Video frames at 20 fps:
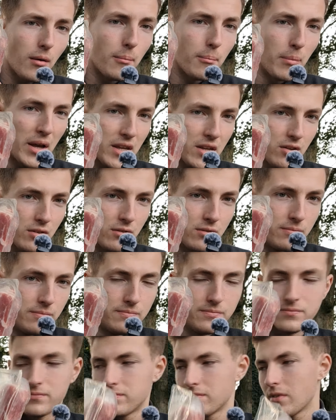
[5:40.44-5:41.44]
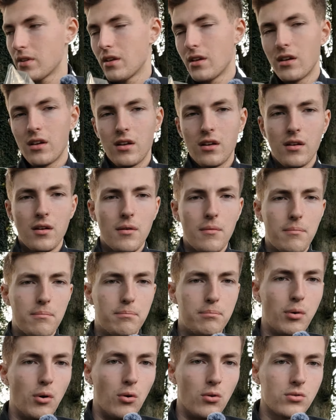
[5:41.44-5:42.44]
bacon.
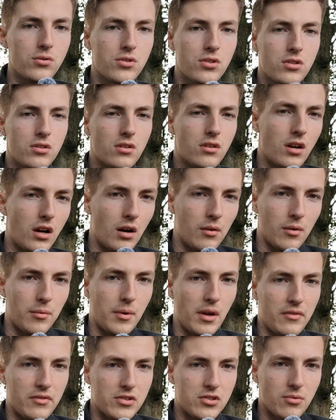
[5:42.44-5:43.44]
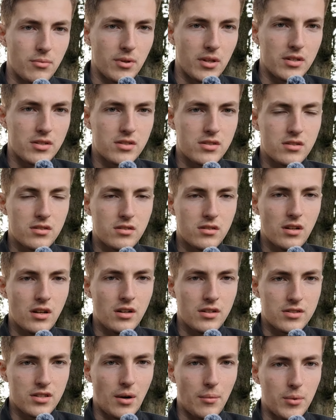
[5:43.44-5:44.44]
But I'm going to be having some of this
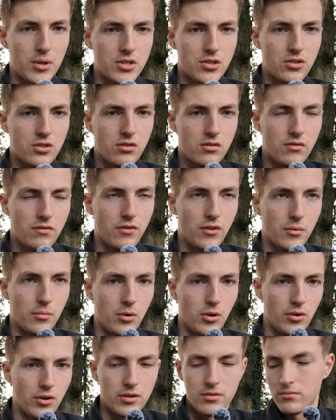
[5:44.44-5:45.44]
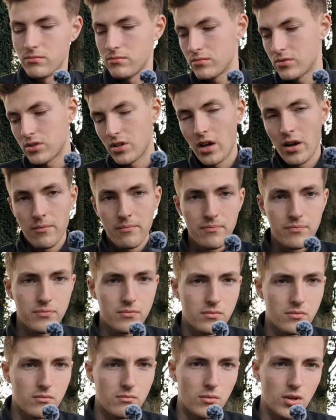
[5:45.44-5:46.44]
in a sandwich for the morning. So,
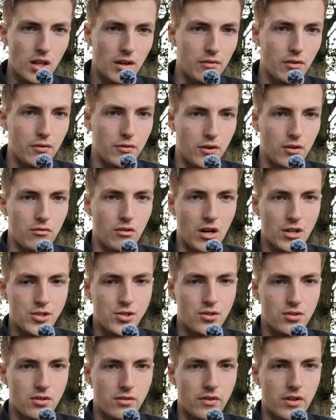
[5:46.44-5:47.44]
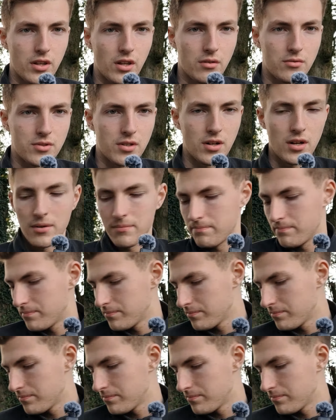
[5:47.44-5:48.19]
we'll have a few rashers of it though tonight.